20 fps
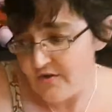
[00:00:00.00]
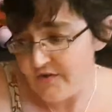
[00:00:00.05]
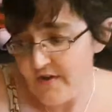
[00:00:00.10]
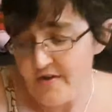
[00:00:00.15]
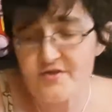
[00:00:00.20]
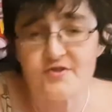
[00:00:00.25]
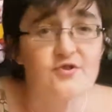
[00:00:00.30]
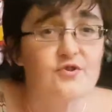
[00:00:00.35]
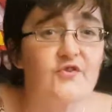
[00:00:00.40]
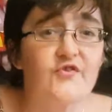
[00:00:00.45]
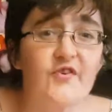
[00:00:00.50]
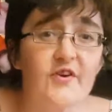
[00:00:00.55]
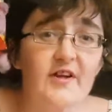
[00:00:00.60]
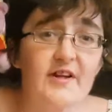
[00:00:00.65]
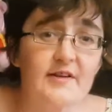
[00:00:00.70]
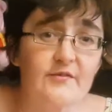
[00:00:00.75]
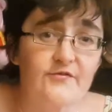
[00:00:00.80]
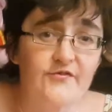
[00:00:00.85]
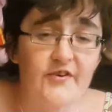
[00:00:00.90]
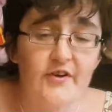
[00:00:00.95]
those new
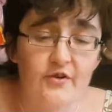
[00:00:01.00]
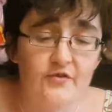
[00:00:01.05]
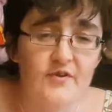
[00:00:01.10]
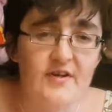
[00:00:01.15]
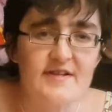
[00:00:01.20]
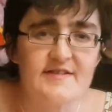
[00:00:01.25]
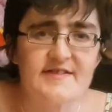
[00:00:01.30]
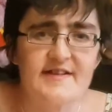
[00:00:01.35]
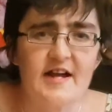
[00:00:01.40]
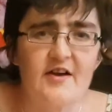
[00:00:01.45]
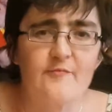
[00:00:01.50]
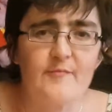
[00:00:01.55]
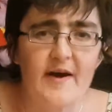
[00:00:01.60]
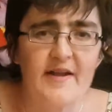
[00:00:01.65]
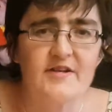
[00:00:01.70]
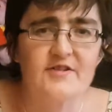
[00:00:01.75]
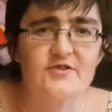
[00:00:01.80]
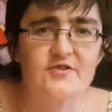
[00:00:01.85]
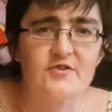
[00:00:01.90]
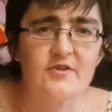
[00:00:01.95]
figurines that I've
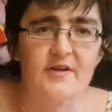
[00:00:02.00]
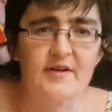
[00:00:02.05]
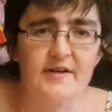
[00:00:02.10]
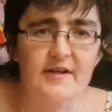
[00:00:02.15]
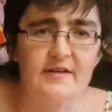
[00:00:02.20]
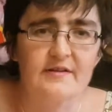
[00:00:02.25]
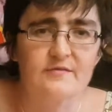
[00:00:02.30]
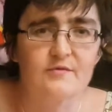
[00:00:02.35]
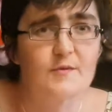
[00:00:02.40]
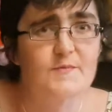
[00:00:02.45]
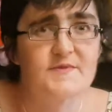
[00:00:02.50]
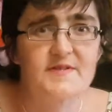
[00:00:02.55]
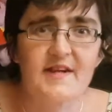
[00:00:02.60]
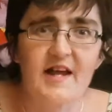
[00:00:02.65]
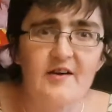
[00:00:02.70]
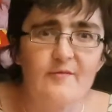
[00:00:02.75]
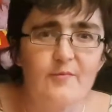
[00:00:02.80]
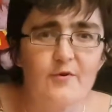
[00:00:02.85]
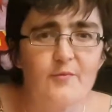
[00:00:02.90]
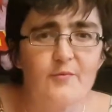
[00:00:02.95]
managed to collect. Whoops,
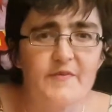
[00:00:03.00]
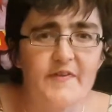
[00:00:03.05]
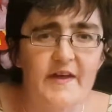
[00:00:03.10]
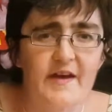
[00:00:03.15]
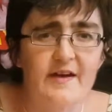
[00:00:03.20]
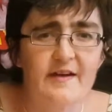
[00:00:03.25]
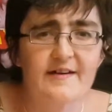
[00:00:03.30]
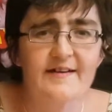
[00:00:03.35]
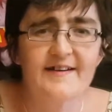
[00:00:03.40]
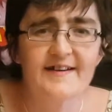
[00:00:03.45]
live blooper there.